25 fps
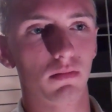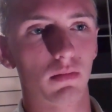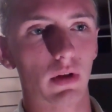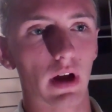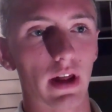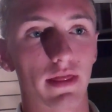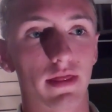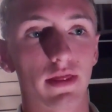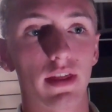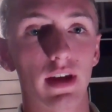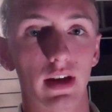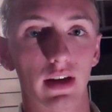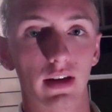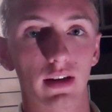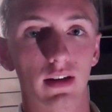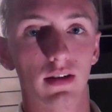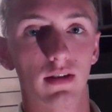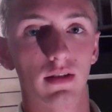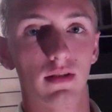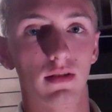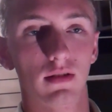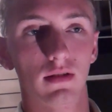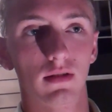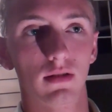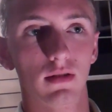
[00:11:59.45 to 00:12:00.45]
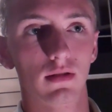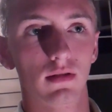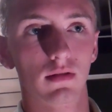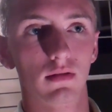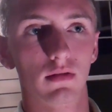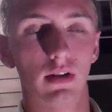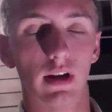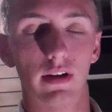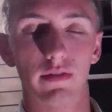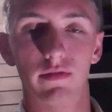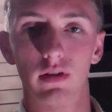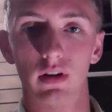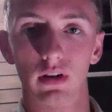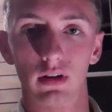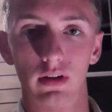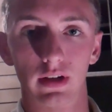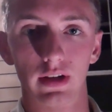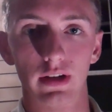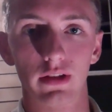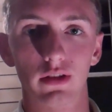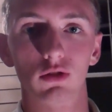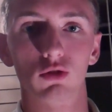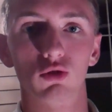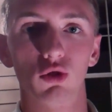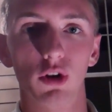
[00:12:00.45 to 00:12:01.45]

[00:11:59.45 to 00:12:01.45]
I think, definitely the